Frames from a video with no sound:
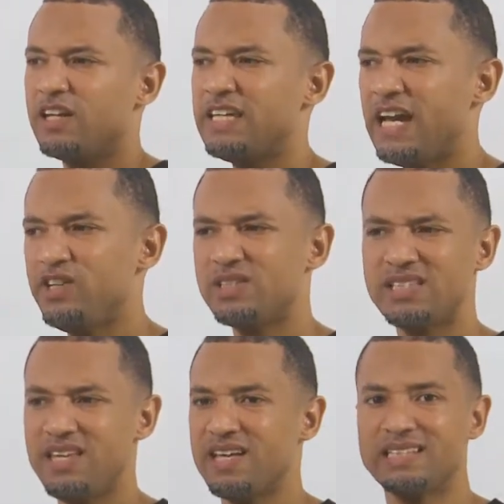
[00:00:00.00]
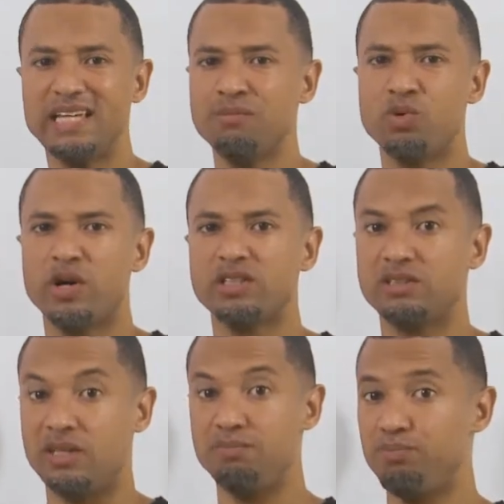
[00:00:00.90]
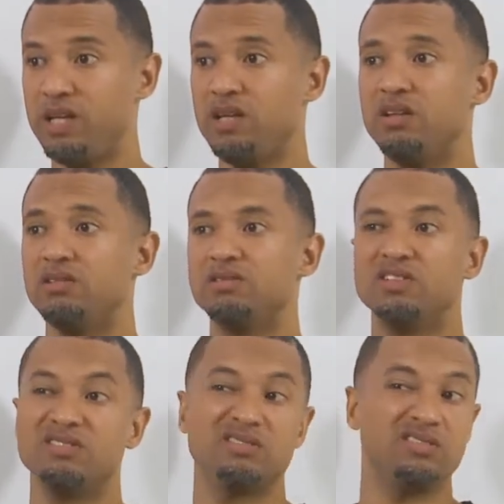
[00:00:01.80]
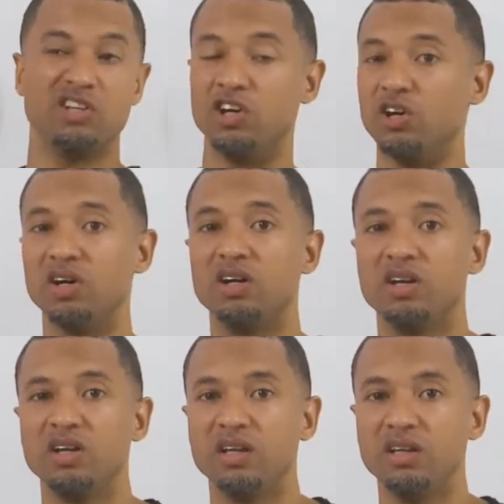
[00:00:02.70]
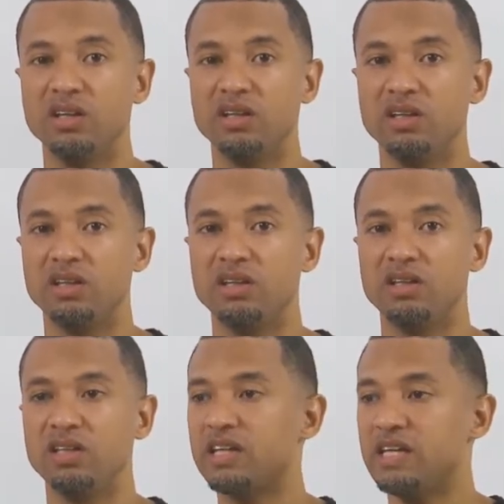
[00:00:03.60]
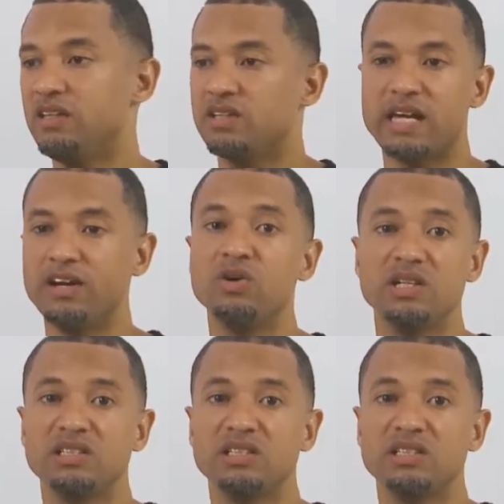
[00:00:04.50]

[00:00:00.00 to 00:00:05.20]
Can you say that any more simply? No. You can only